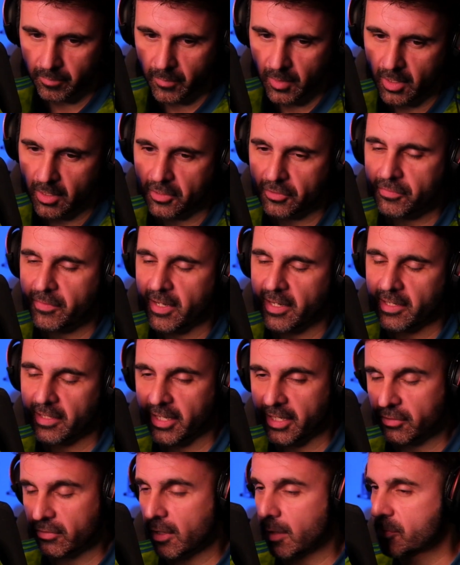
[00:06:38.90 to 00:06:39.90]
It's very
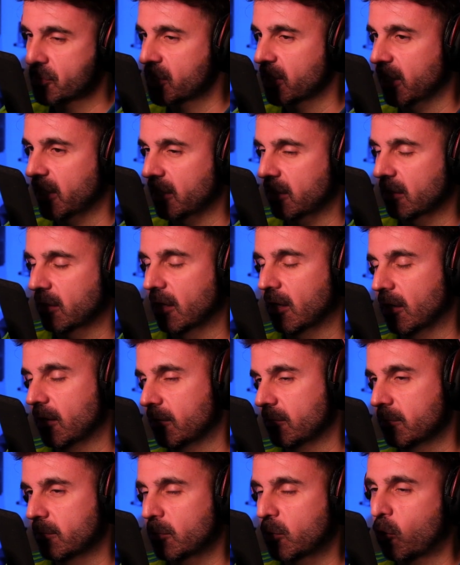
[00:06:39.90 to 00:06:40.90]
like Rammstein
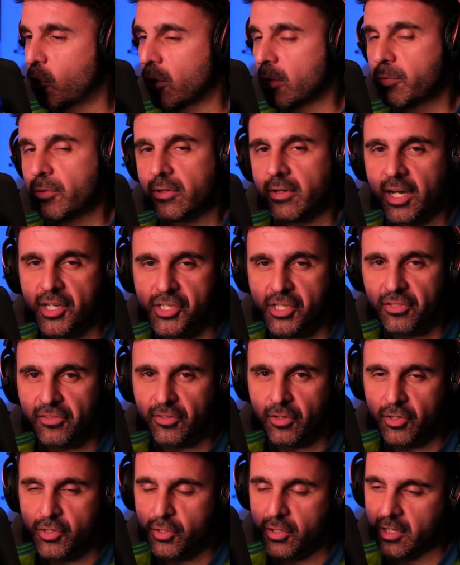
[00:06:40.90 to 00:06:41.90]
um, chord progressions. You
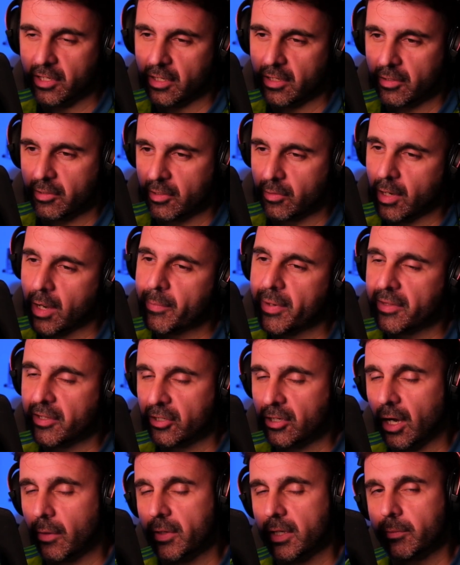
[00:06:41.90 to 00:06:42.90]
know, you can, you know, I made the
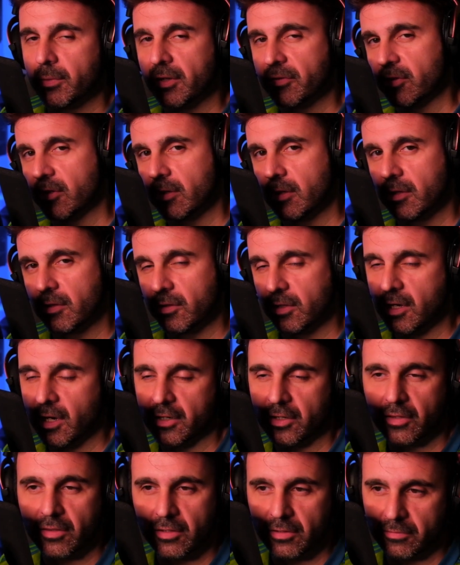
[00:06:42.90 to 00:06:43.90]
comment about the the
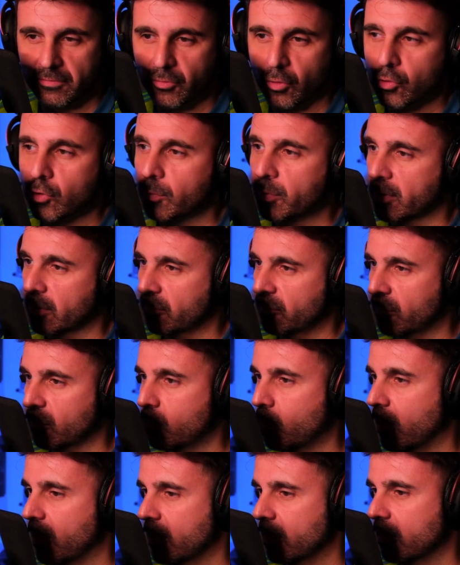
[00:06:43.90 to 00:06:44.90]
kind of the vocal parts, the
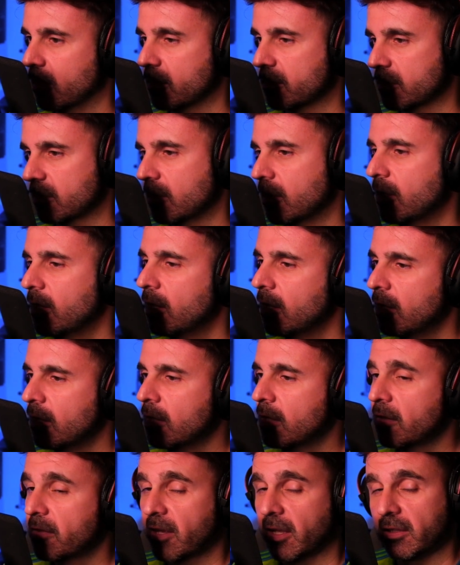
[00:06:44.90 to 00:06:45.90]
choir under
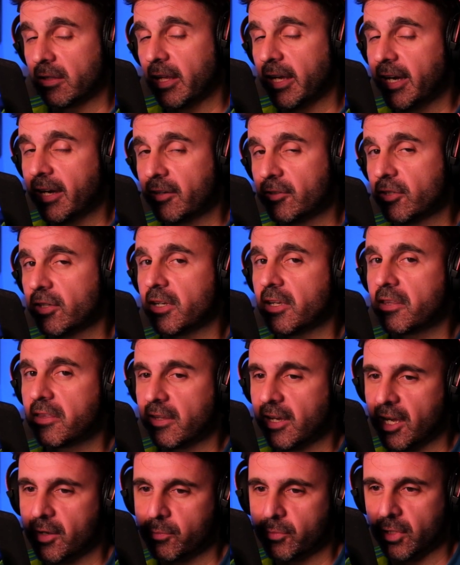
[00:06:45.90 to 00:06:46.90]
that lay underneath
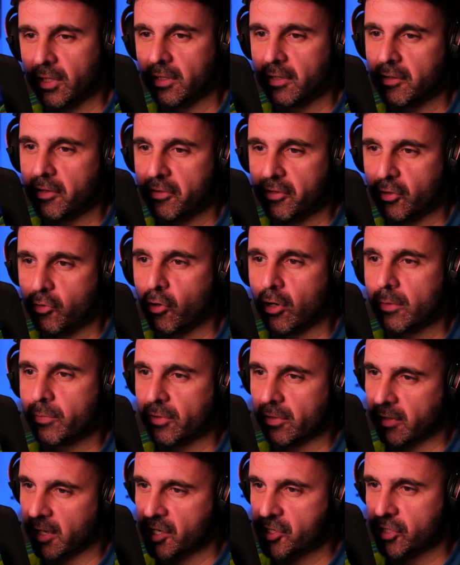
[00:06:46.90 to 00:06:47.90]
that, but the chord
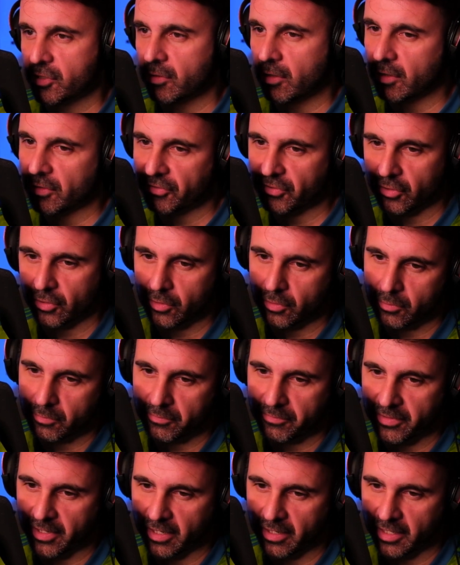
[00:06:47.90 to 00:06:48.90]
progression also
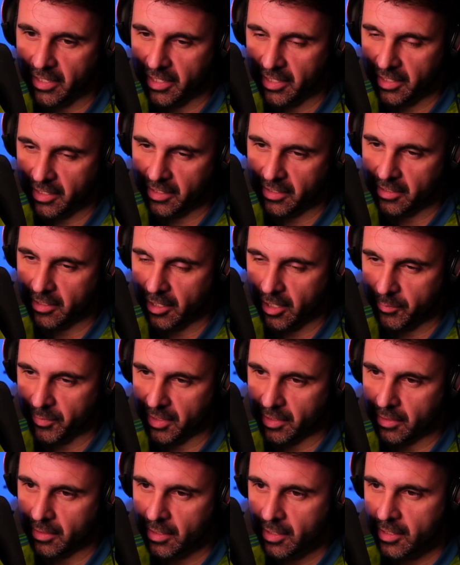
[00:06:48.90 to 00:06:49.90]
very. I
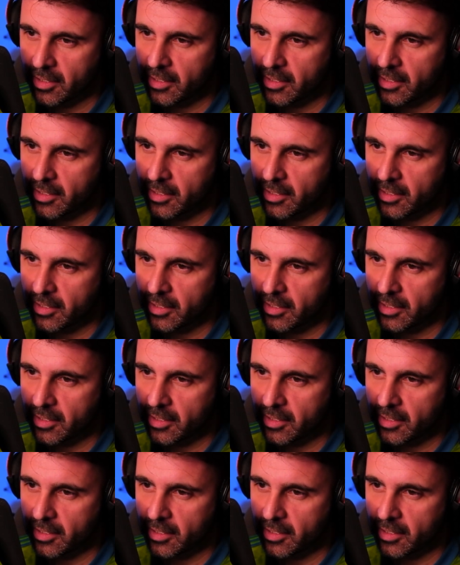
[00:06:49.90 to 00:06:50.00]
mean,